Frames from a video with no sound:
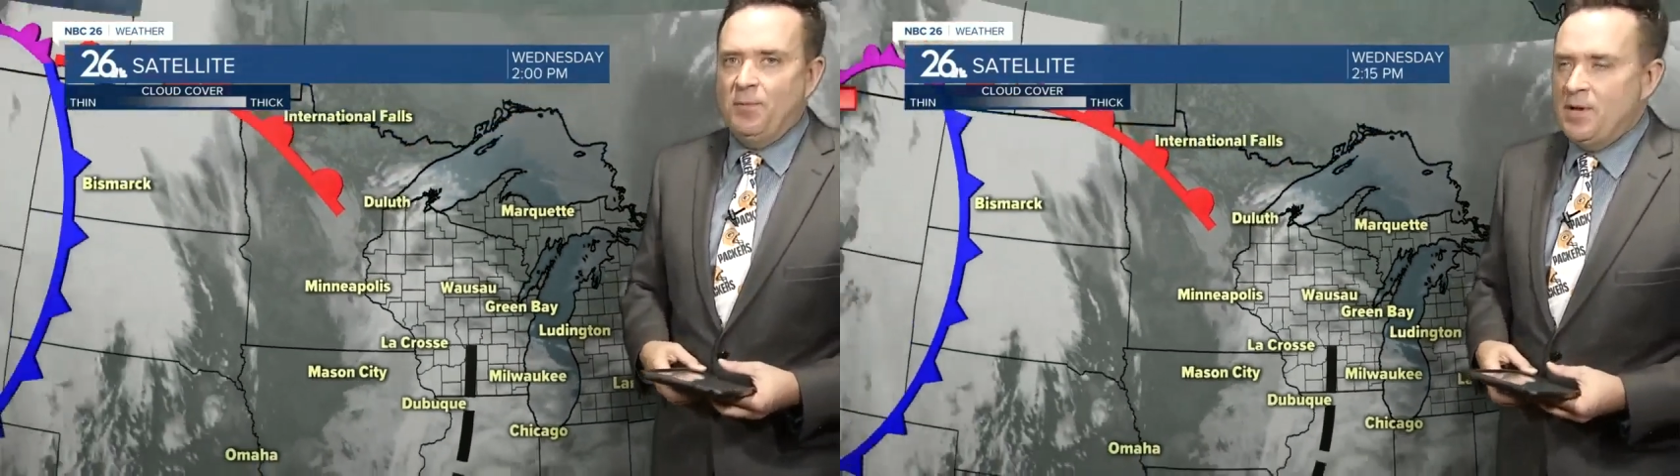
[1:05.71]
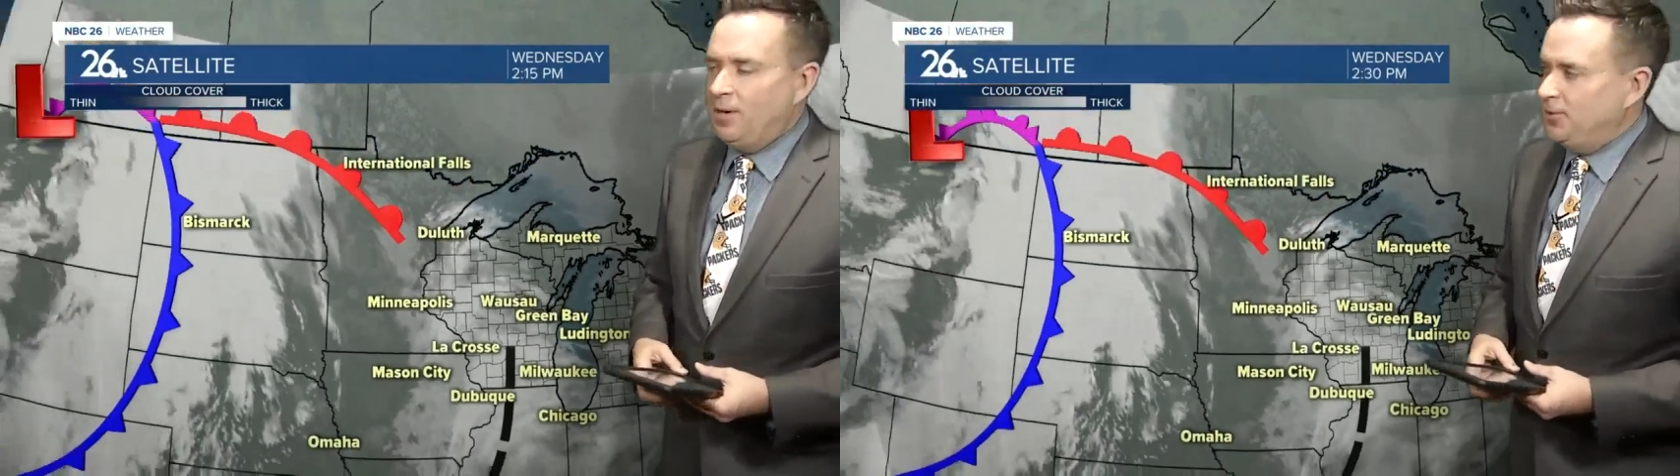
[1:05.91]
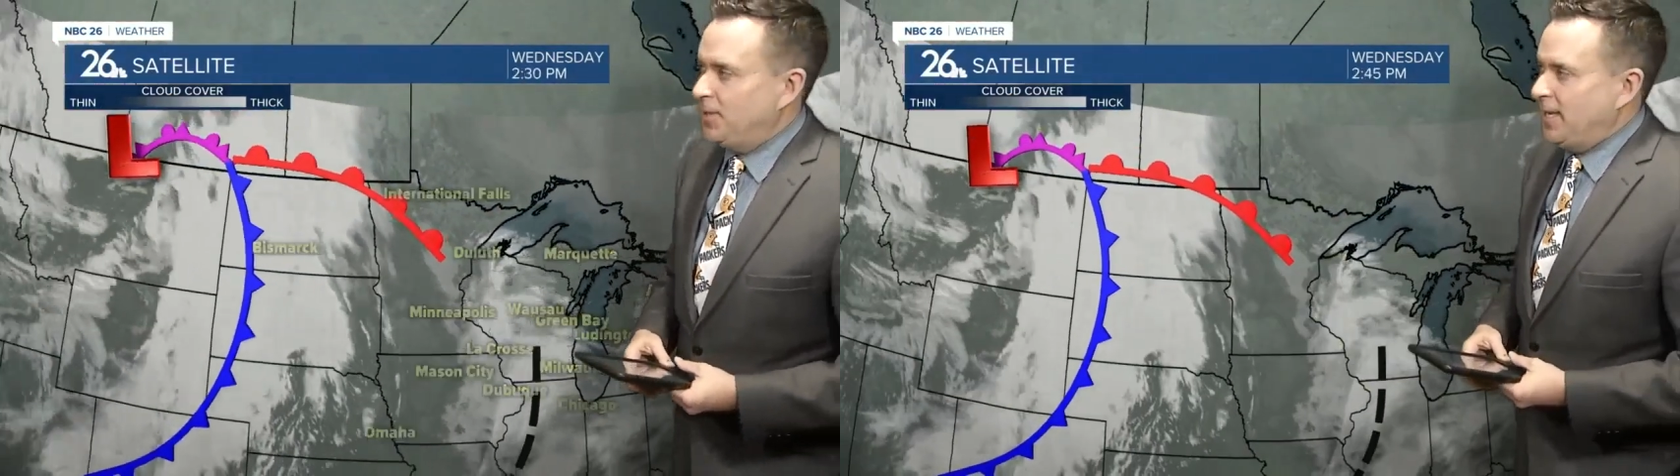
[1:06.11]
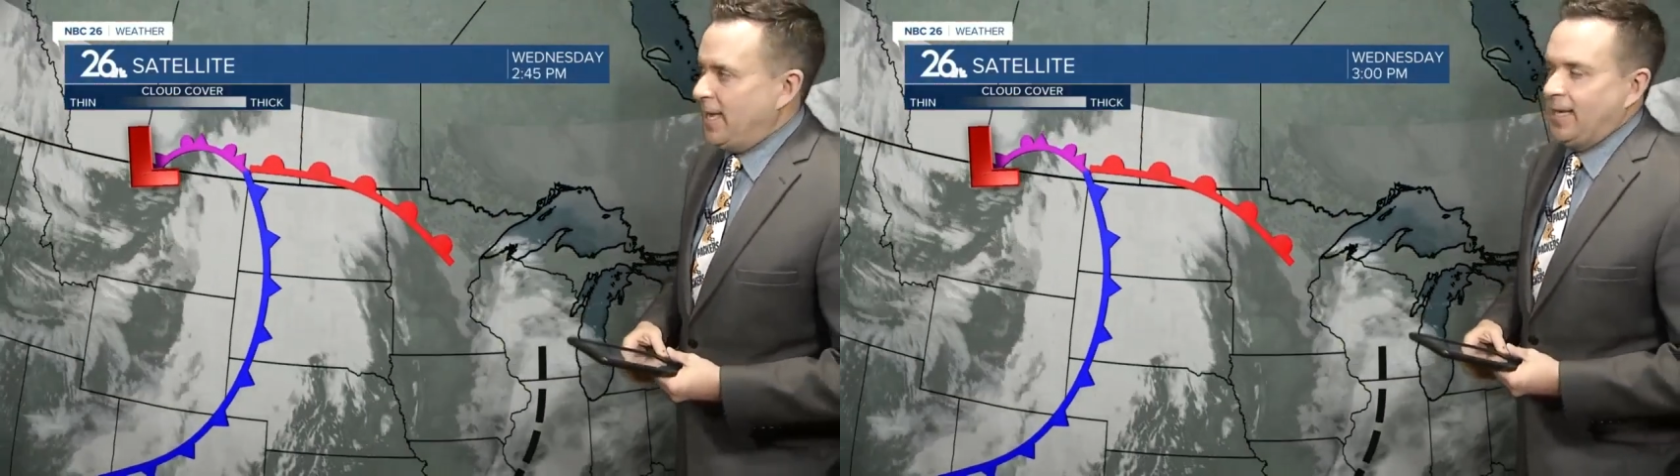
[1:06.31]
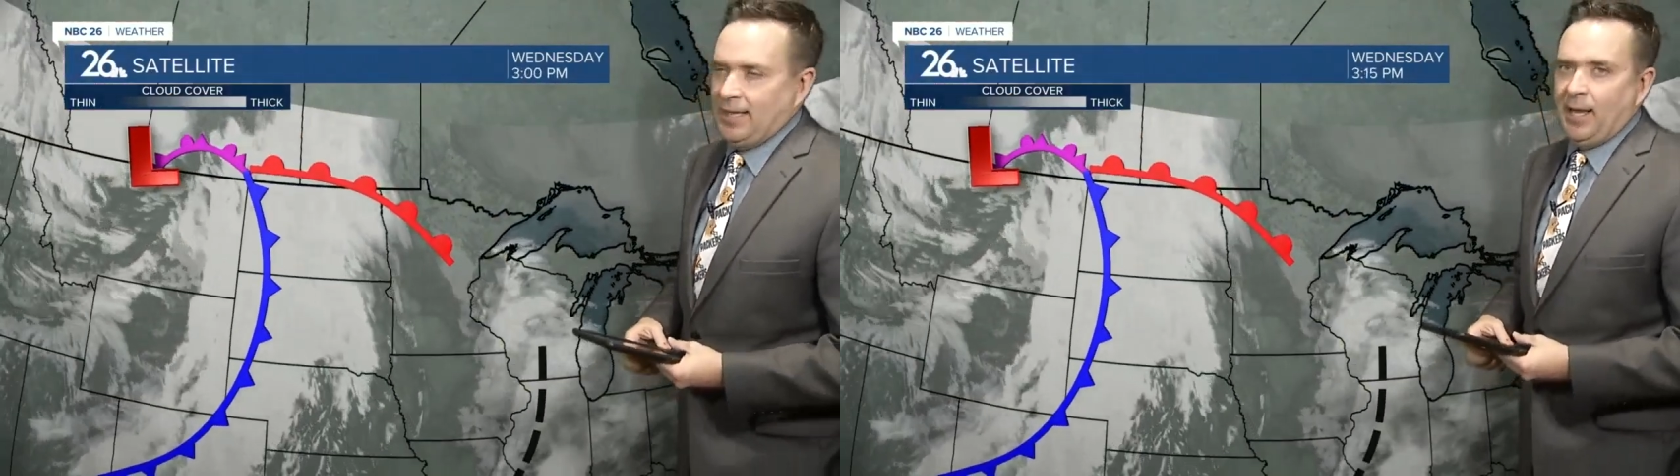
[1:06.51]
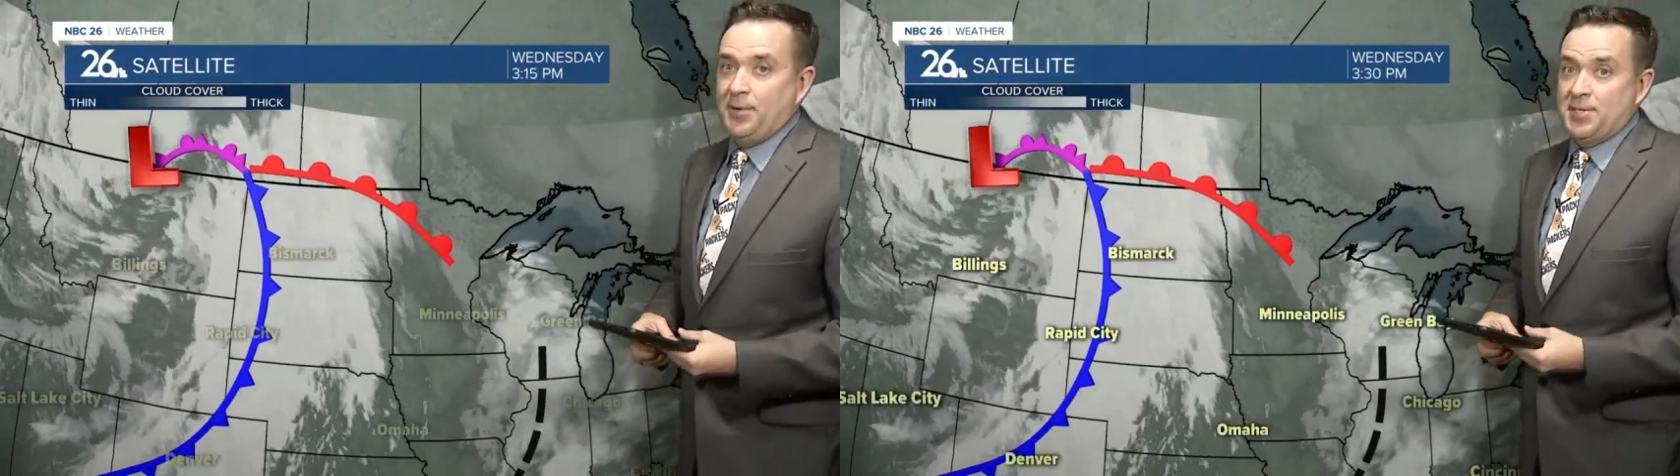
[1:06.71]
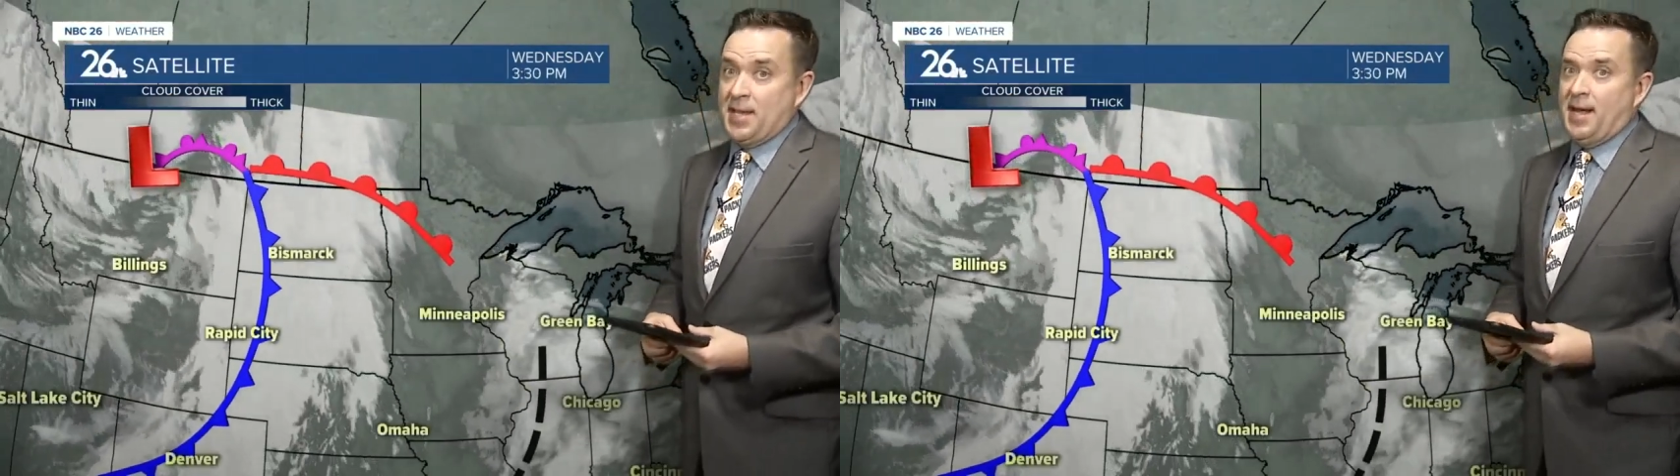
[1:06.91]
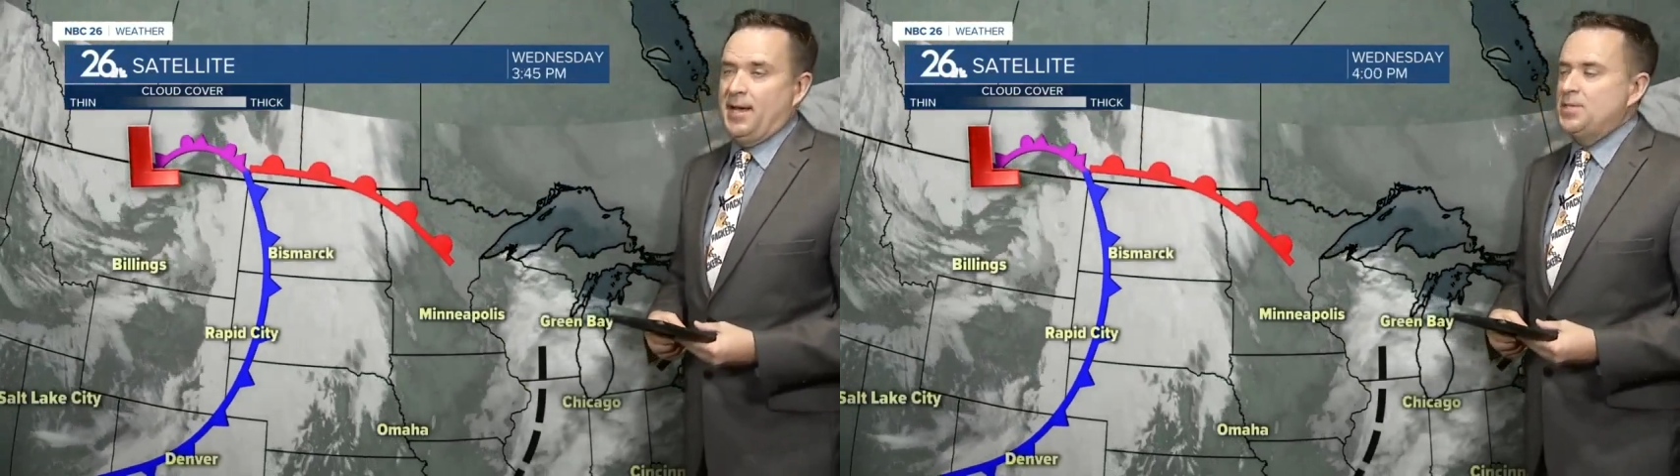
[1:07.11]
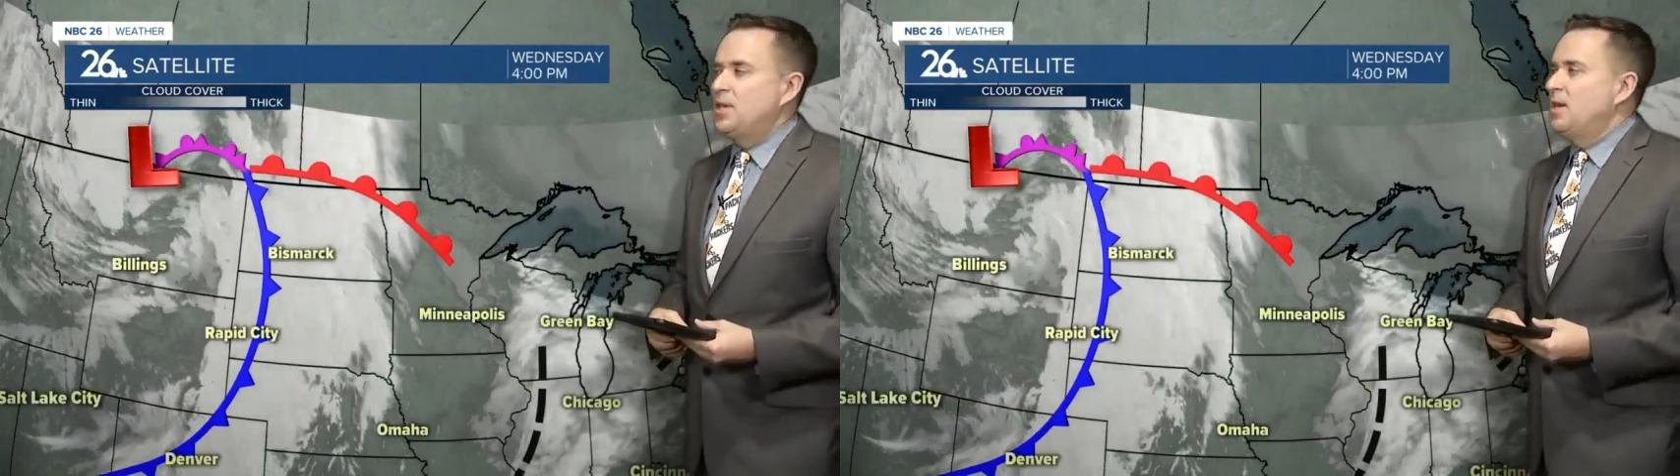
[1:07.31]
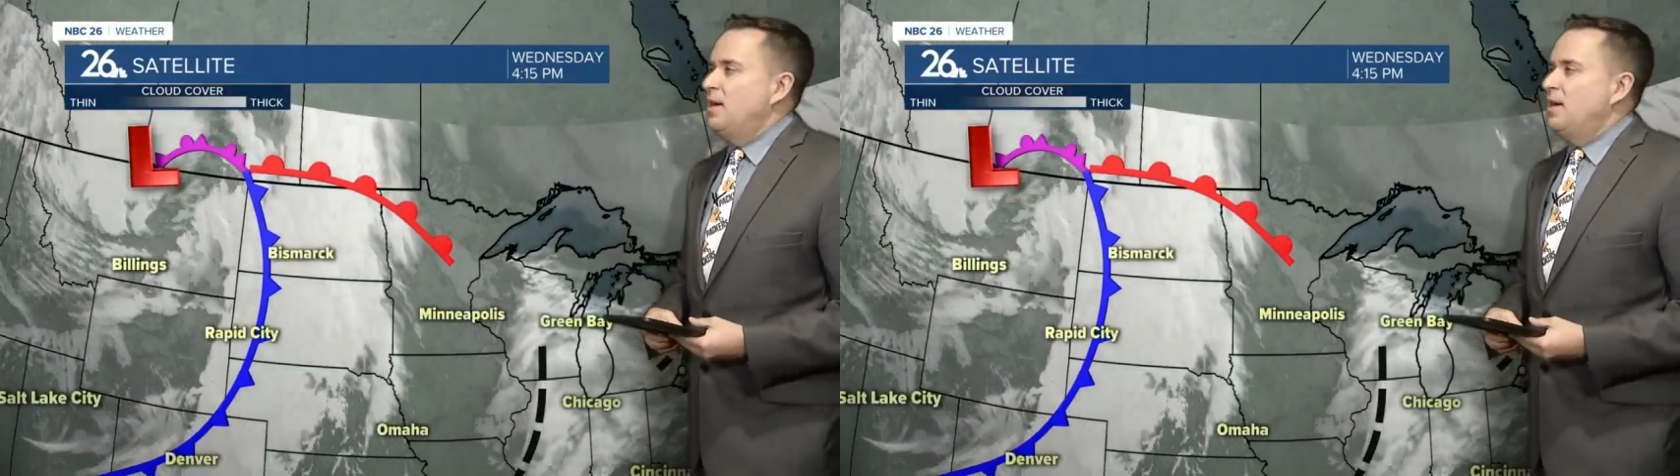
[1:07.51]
we are looking at cloudy skies